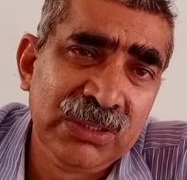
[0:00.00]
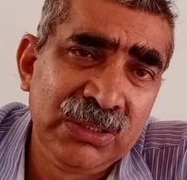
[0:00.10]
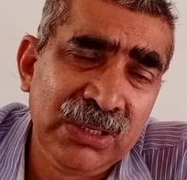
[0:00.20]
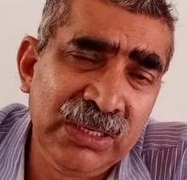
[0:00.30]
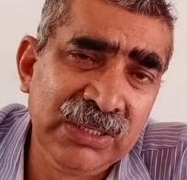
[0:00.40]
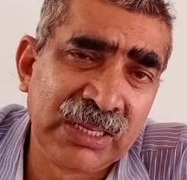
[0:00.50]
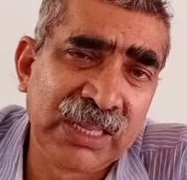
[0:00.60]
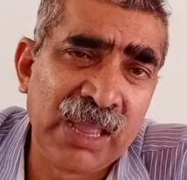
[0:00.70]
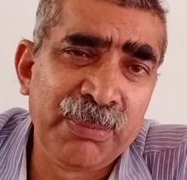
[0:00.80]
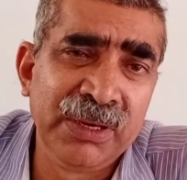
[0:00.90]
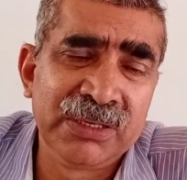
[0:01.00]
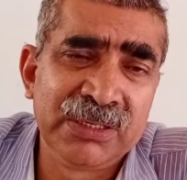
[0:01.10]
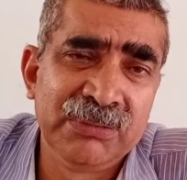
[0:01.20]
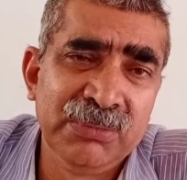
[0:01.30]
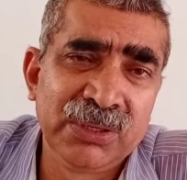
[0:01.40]
in the
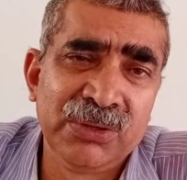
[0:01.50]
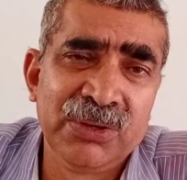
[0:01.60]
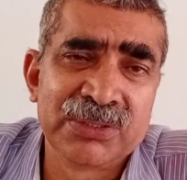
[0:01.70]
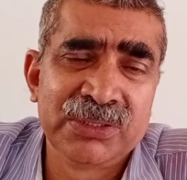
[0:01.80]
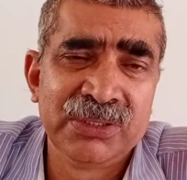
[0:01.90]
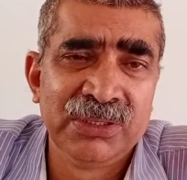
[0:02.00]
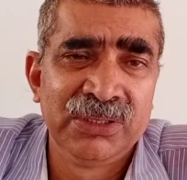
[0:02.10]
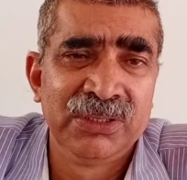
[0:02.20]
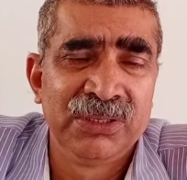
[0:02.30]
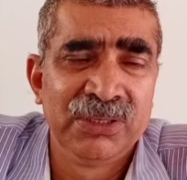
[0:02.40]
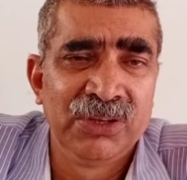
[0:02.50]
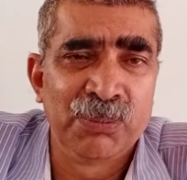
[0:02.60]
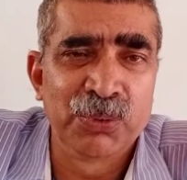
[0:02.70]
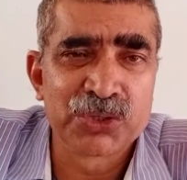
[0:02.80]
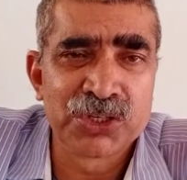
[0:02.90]
cabinet because
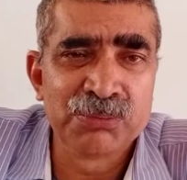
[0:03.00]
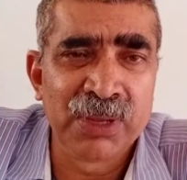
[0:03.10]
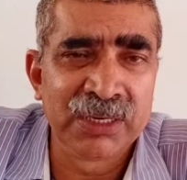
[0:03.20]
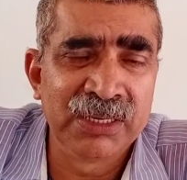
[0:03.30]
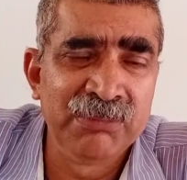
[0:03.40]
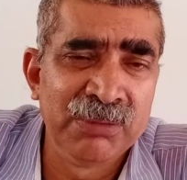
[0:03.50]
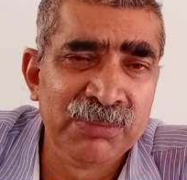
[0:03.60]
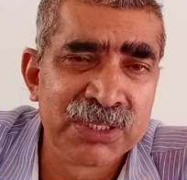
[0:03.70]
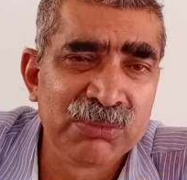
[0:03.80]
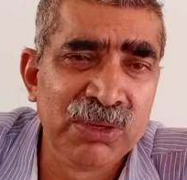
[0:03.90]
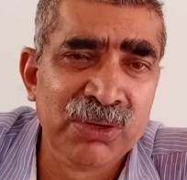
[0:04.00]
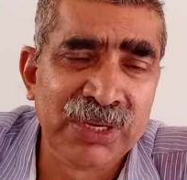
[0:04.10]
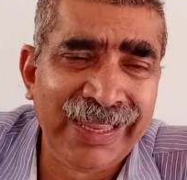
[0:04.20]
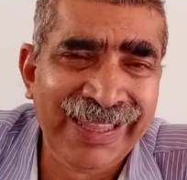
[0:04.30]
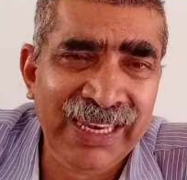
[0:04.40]
opposition party members will not
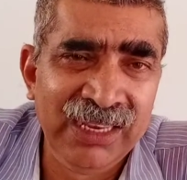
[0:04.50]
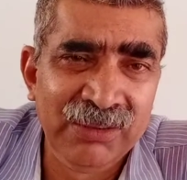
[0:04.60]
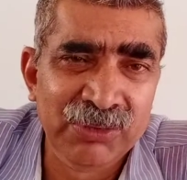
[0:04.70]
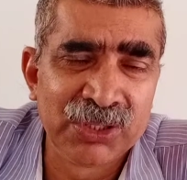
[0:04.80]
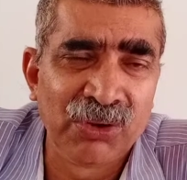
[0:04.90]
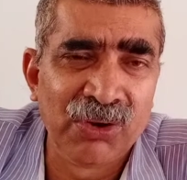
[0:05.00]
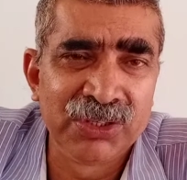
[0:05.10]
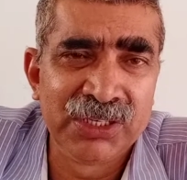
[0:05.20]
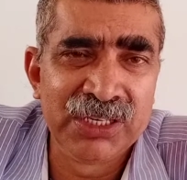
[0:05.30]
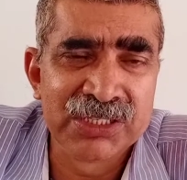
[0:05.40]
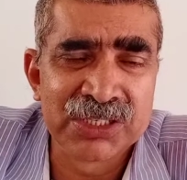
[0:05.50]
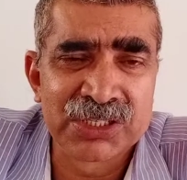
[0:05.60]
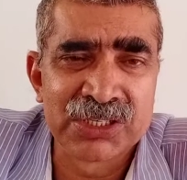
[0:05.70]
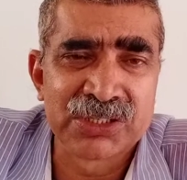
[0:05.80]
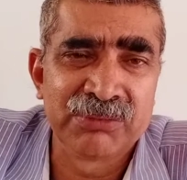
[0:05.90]
agree with all the
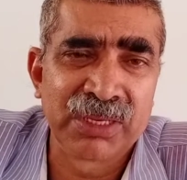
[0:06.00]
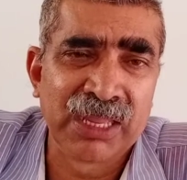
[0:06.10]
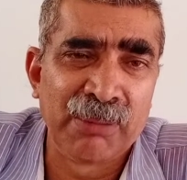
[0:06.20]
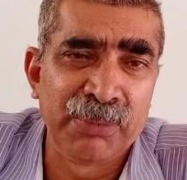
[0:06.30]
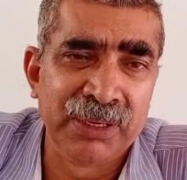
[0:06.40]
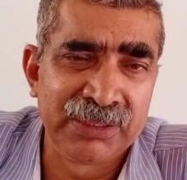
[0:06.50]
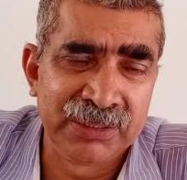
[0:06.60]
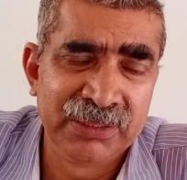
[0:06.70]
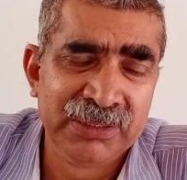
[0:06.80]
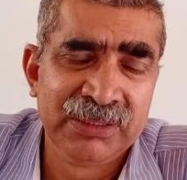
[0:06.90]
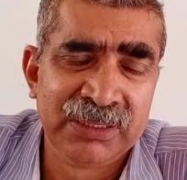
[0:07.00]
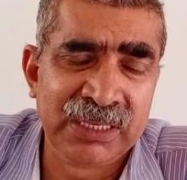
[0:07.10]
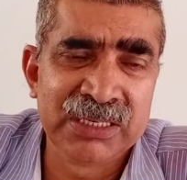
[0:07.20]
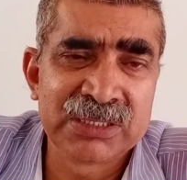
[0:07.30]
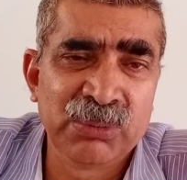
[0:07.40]
decisions of the cabinet.
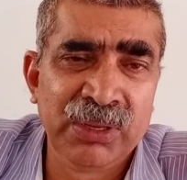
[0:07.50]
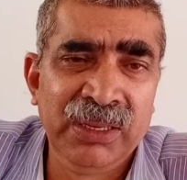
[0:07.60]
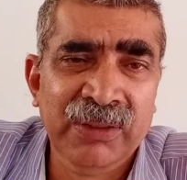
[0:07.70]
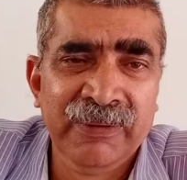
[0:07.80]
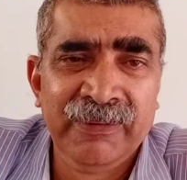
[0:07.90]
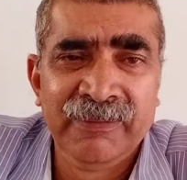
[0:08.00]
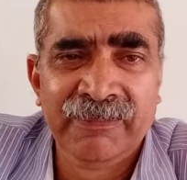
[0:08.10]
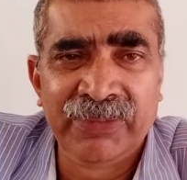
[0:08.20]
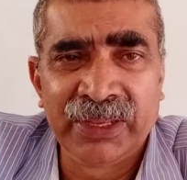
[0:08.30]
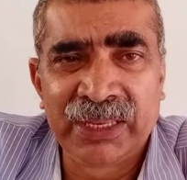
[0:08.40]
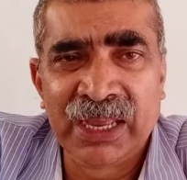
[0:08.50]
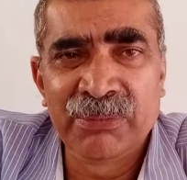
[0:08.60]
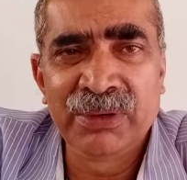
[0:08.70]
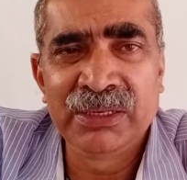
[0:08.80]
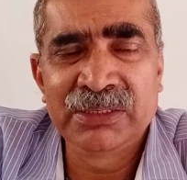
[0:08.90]
That is why the
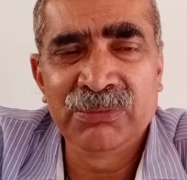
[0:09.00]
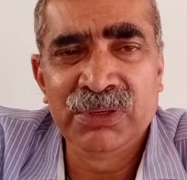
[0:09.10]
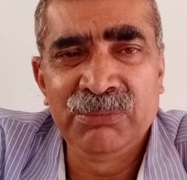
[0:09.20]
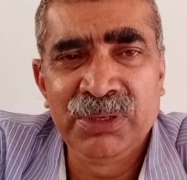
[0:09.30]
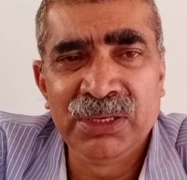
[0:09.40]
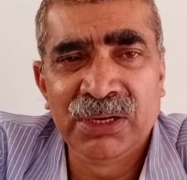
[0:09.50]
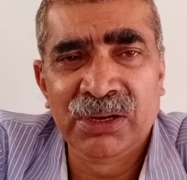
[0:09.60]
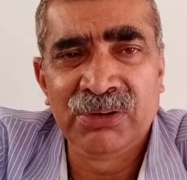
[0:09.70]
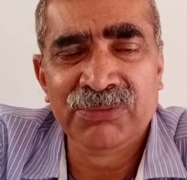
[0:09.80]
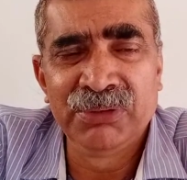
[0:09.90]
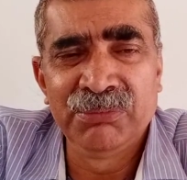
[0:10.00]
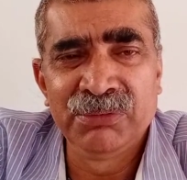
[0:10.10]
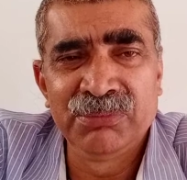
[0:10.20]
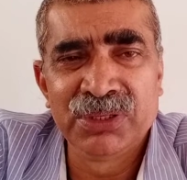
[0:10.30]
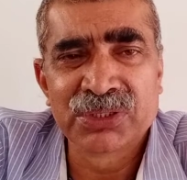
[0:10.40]
cabinet will be of the
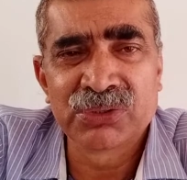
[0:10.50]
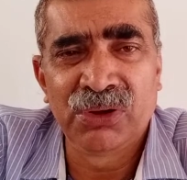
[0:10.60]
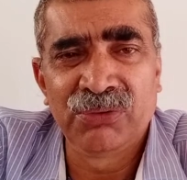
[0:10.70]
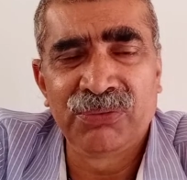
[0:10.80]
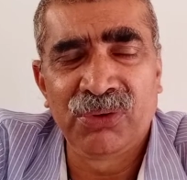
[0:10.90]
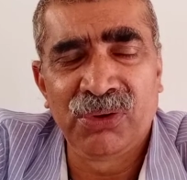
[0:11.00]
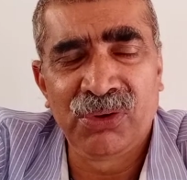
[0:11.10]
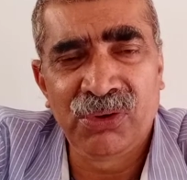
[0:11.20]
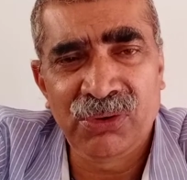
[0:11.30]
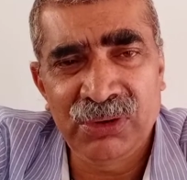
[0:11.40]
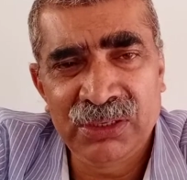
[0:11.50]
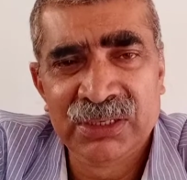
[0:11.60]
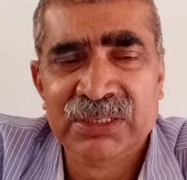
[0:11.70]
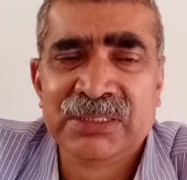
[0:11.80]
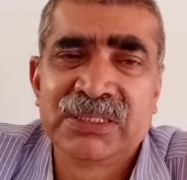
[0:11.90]
members of
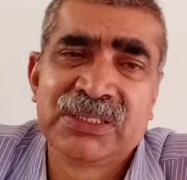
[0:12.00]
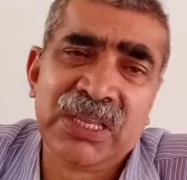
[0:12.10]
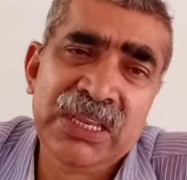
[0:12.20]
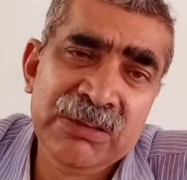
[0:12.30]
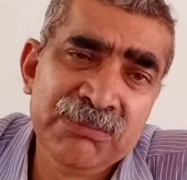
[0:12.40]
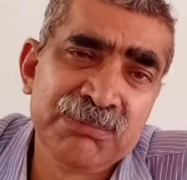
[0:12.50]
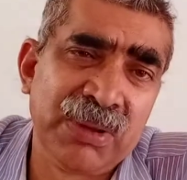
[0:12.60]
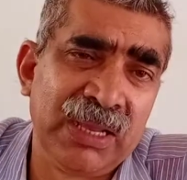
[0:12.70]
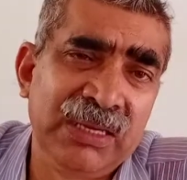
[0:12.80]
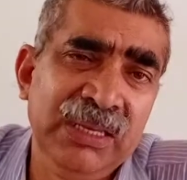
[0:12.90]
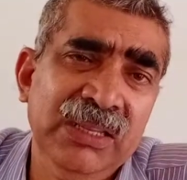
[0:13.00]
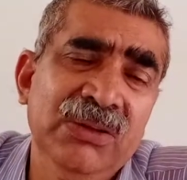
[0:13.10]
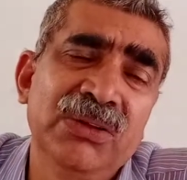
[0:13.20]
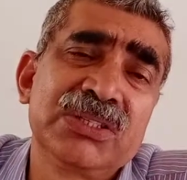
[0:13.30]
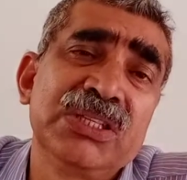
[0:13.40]
all same party
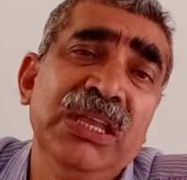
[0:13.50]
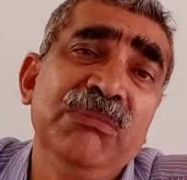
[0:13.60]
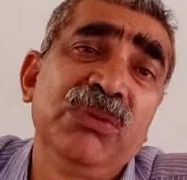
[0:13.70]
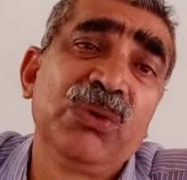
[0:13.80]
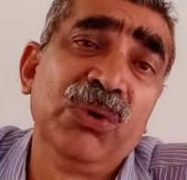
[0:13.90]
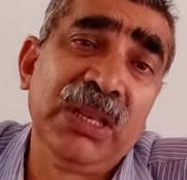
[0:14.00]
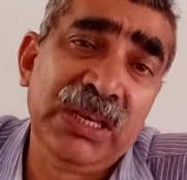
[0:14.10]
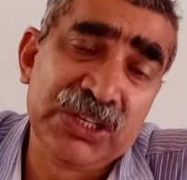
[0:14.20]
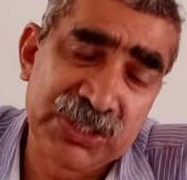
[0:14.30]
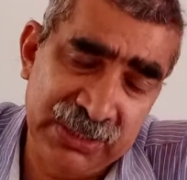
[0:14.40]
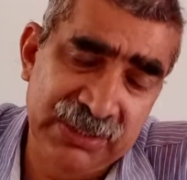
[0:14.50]
or same coalition.